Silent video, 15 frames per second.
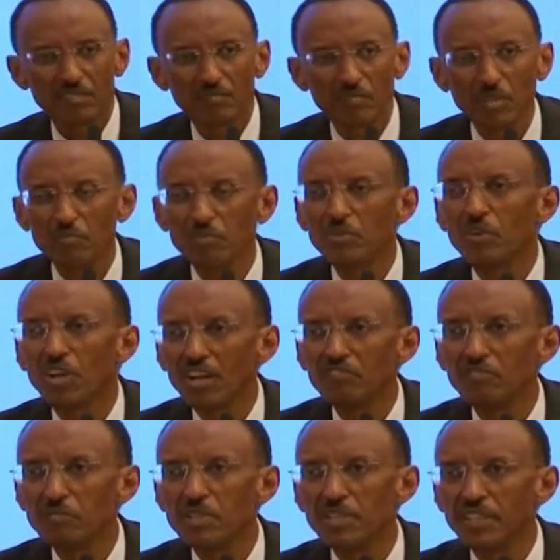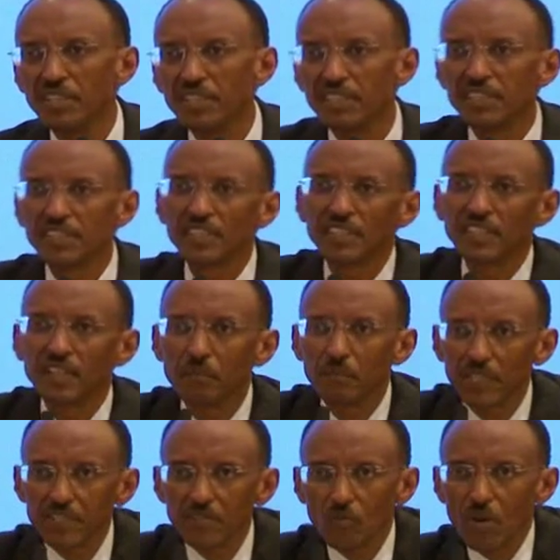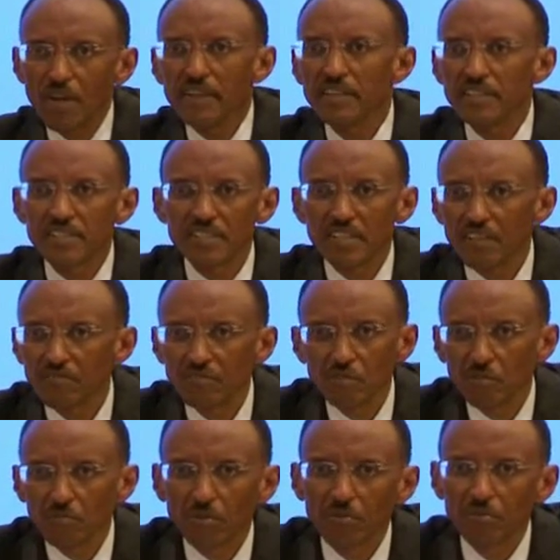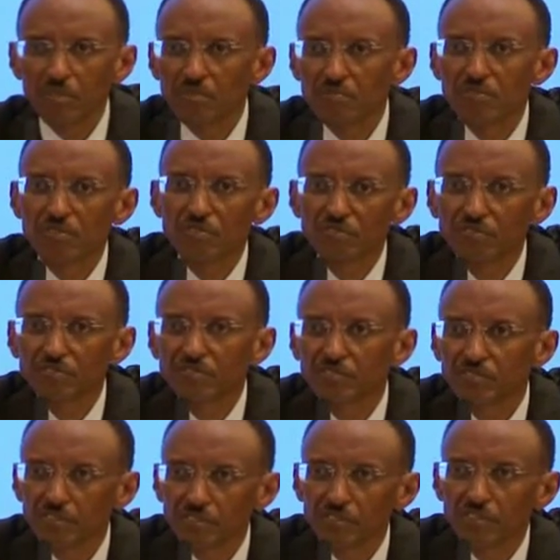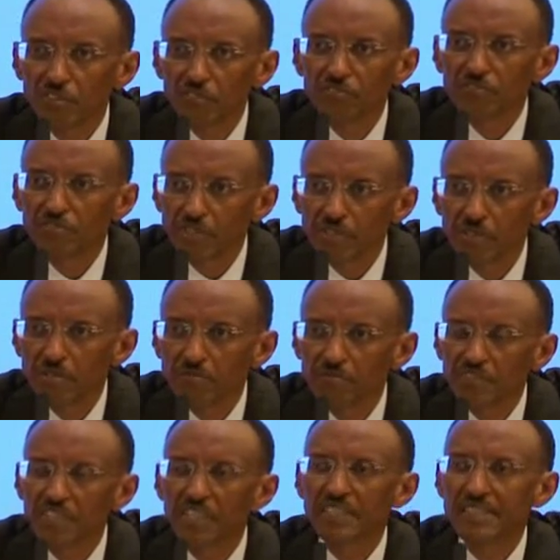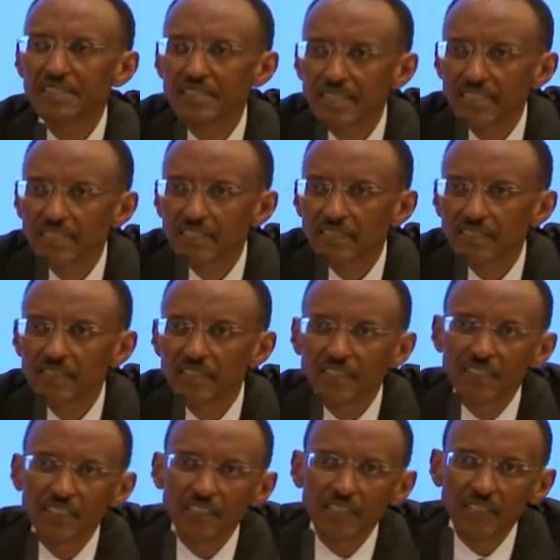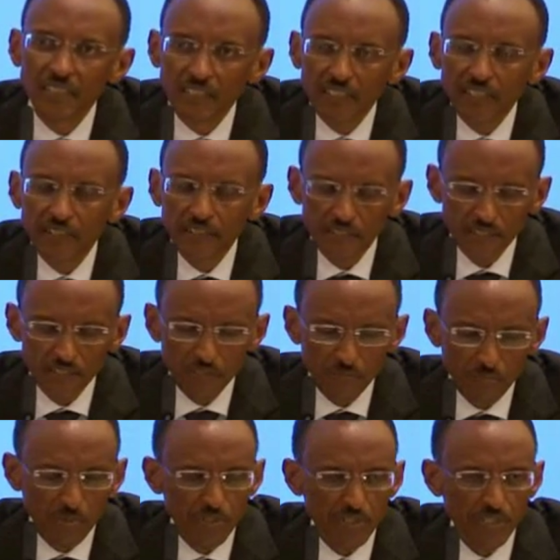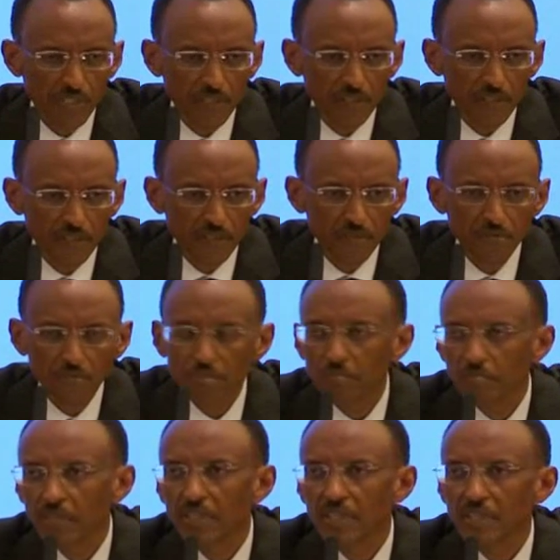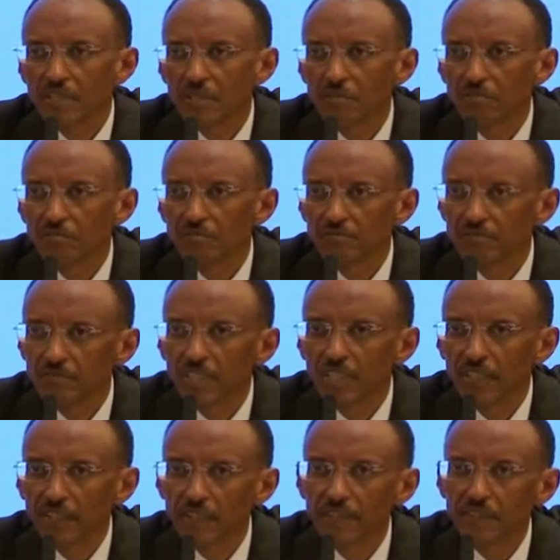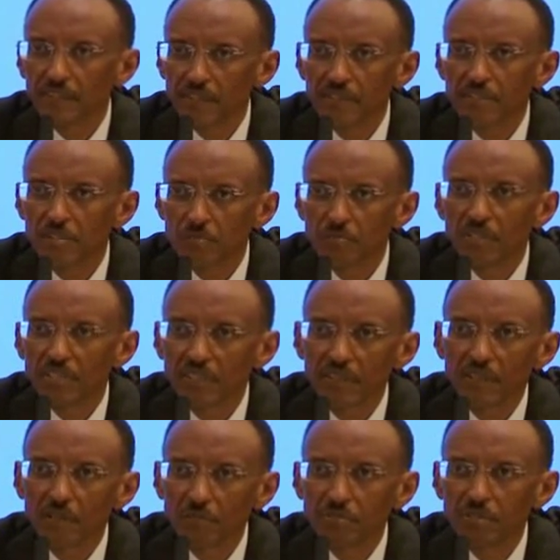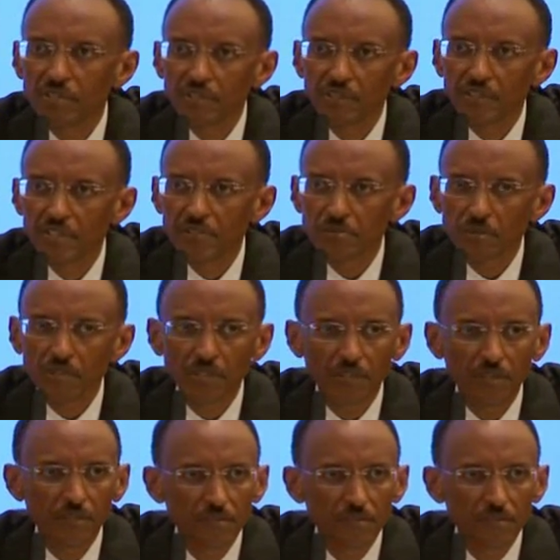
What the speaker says: maybe we have been. But Rwandans have no problems of freedom. They say it, and it is important that you respect them and respect their opinion as well.